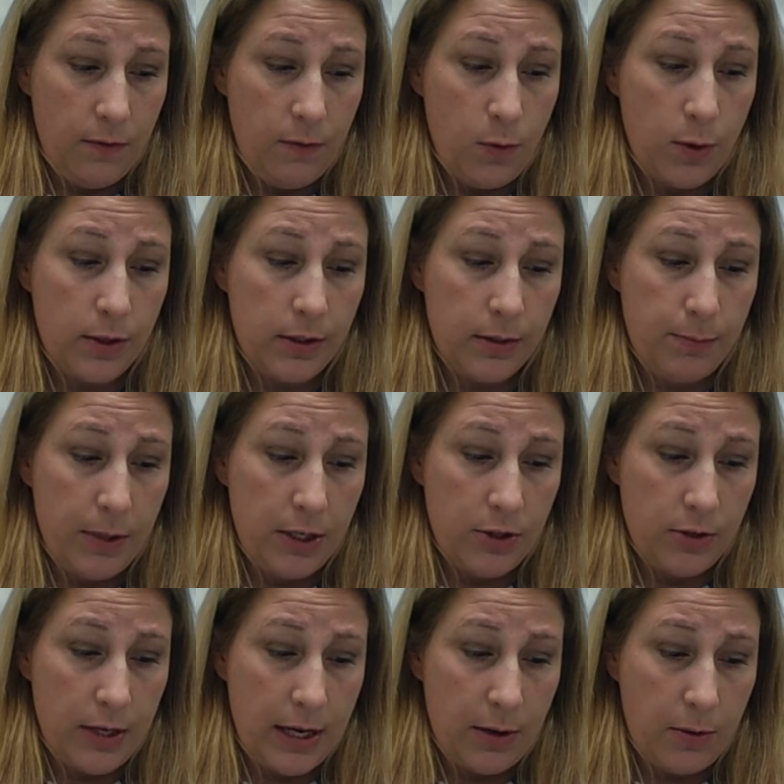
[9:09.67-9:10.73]
for
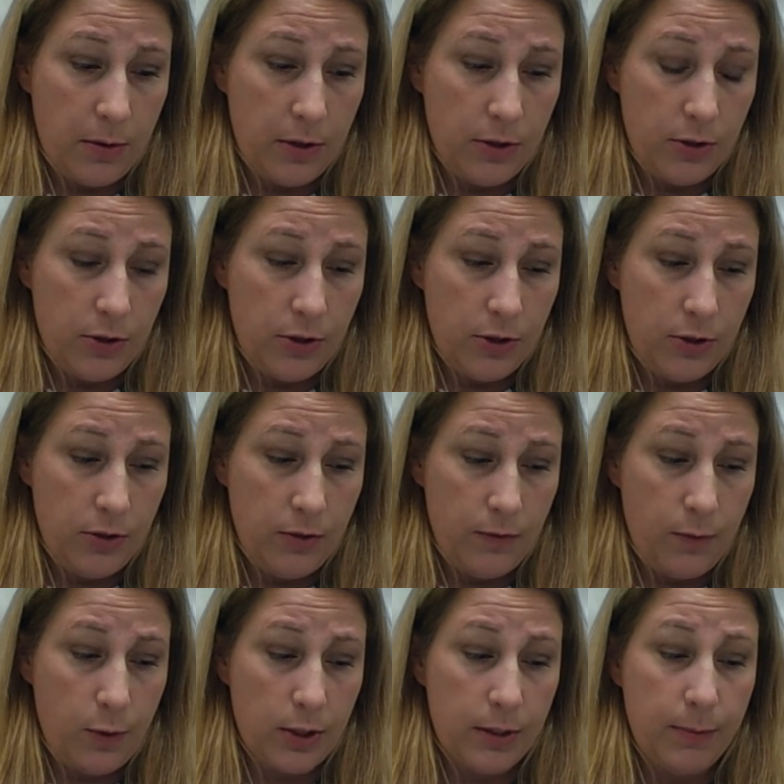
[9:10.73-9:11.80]
speech
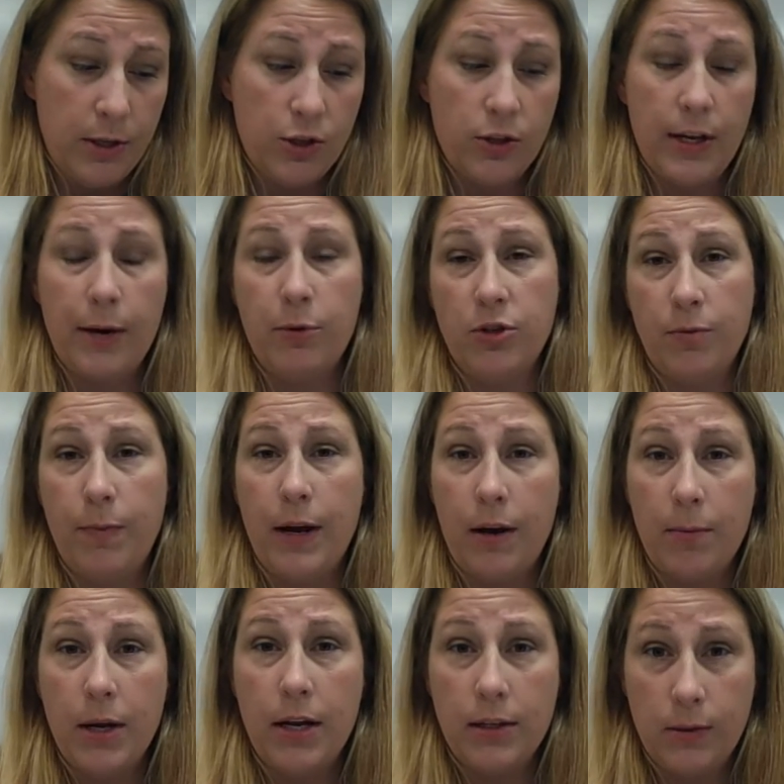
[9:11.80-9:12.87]
language
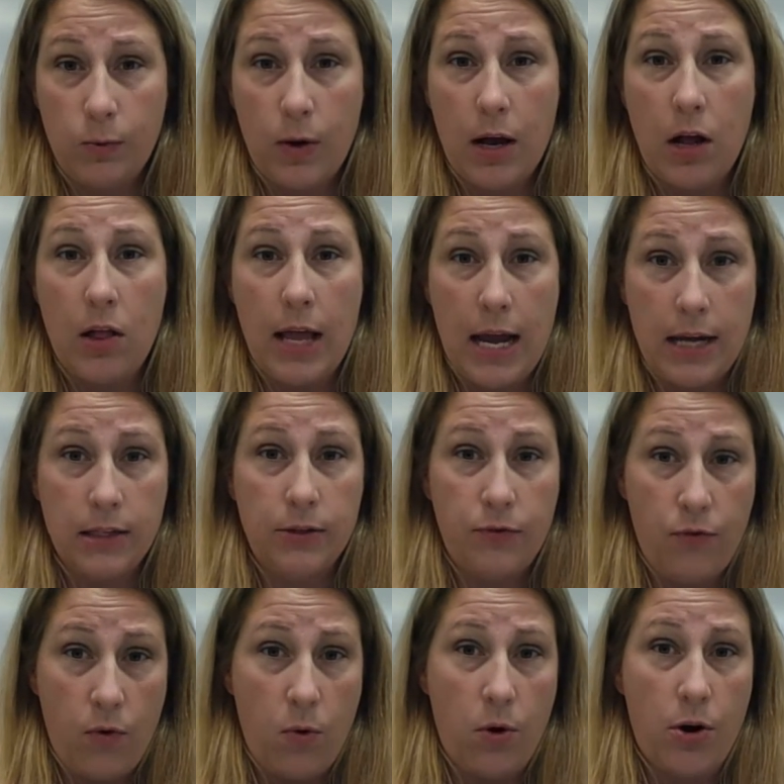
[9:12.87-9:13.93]
impairment as well as
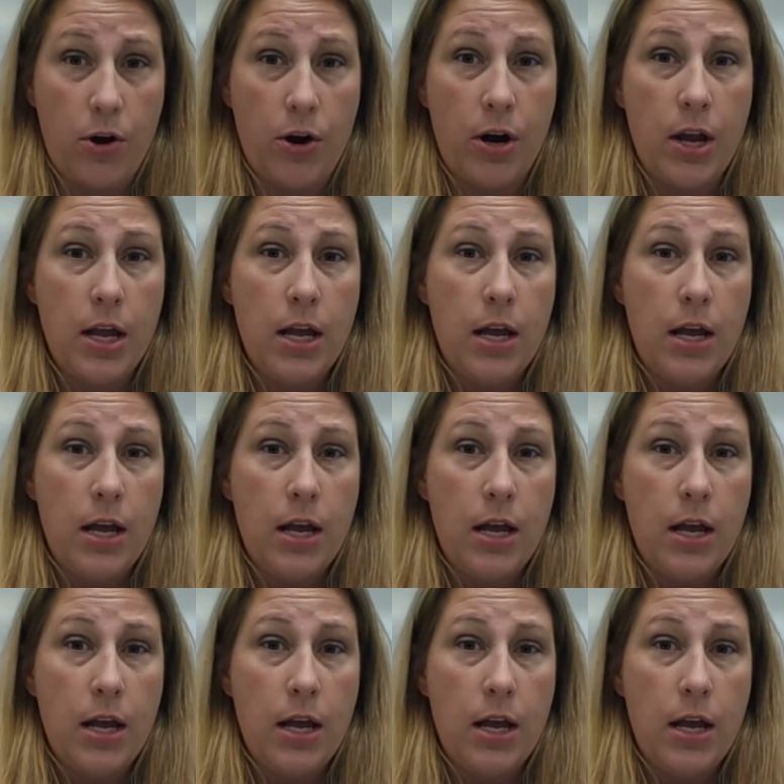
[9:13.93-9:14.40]
for